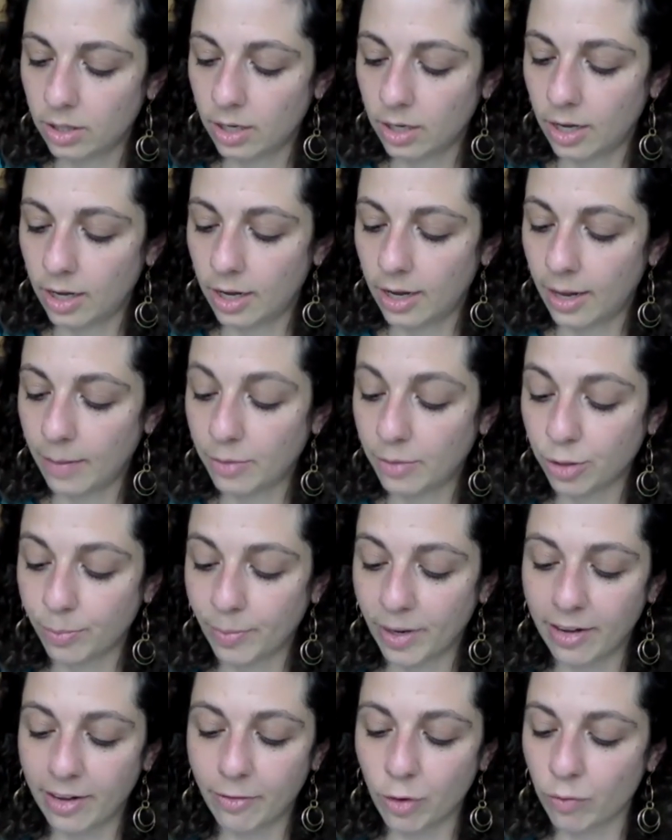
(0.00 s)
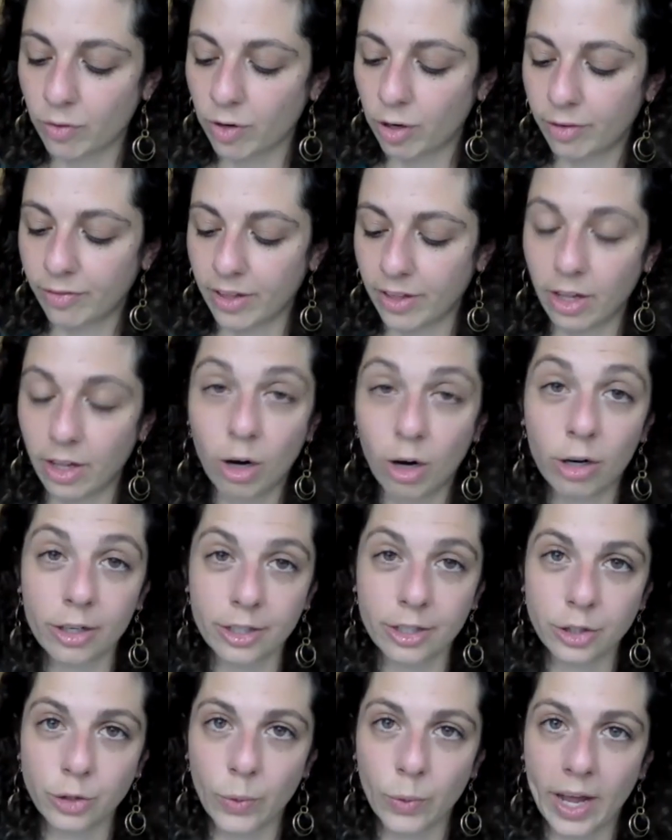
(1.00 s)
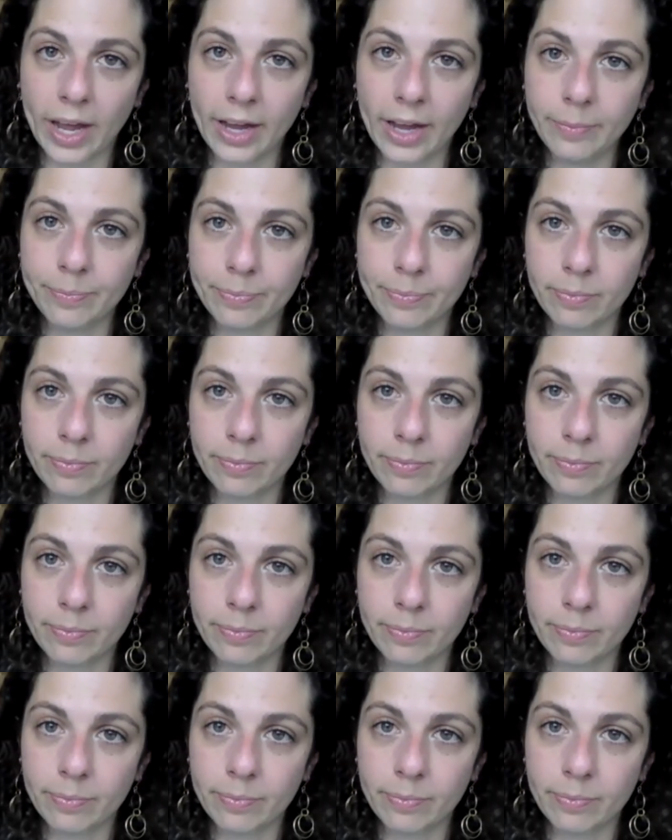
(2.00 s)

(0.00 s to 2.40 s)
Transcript: I'm sure many of you have heard of it, The Artist's Way,